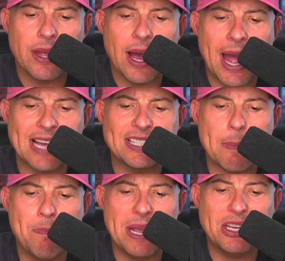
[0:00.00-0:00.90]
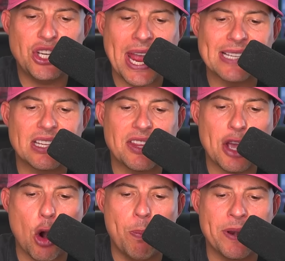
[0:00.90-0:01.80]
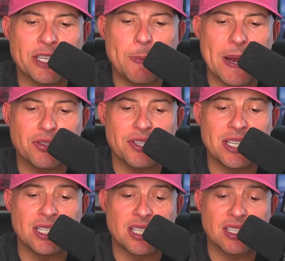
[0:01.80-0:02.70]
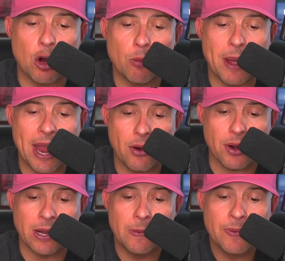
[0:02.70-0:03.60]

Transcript: has a big chance at the Open, especially since it's his home area.